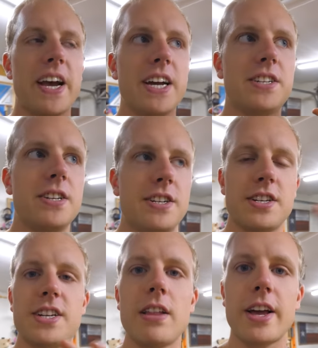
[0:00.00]
it's it's
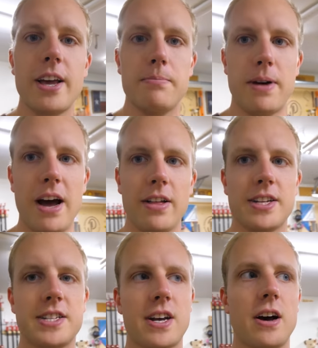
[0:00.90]
a delicate
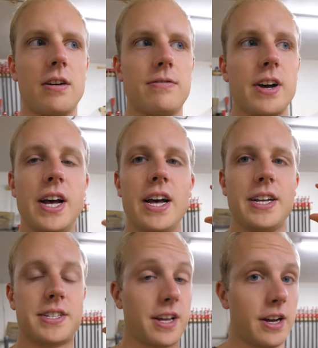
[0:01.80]
balance of
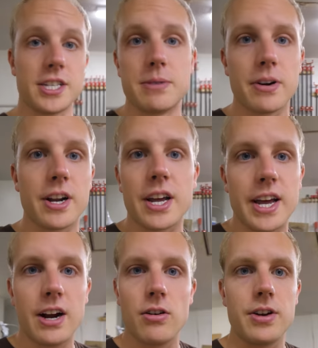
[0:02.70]
is the customer going to
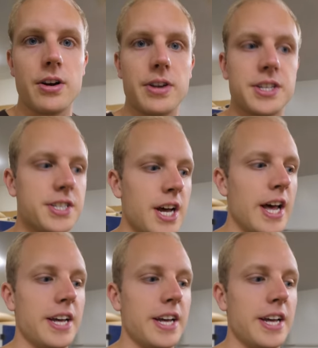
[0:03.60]
care or notice?